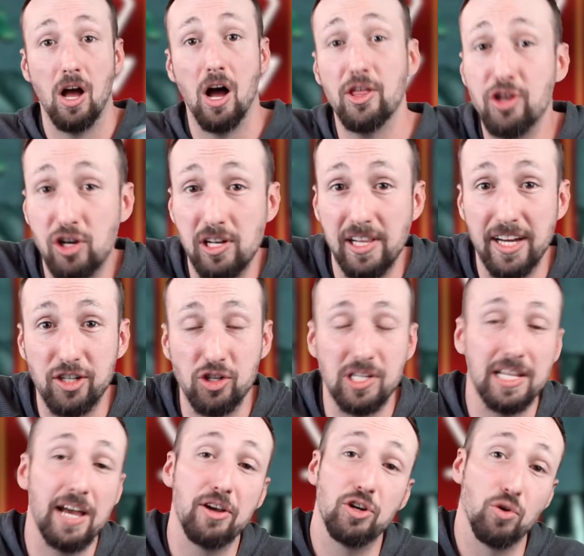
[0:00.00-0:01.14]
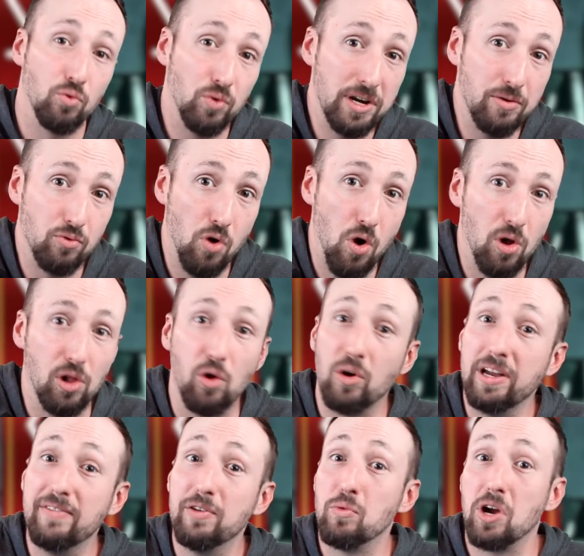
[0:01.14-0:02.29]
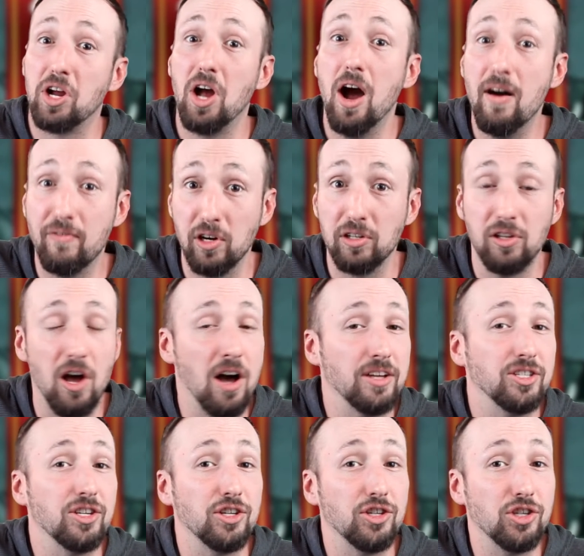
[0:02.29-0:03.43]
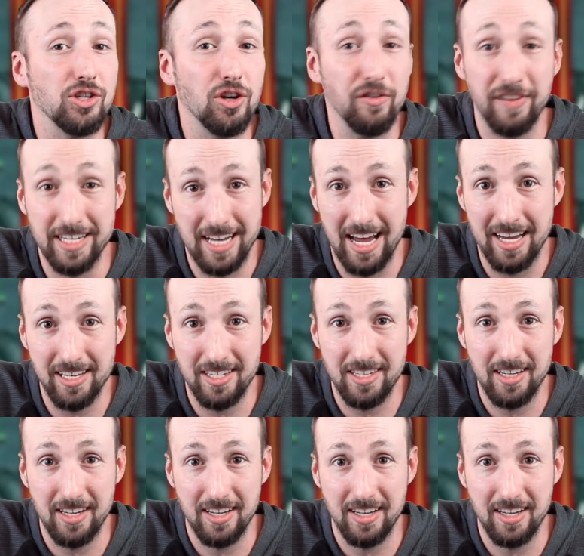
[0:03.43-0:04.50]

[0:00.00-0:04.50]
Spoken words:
Other collectors allow you to re-roll or even recover lost servant dice.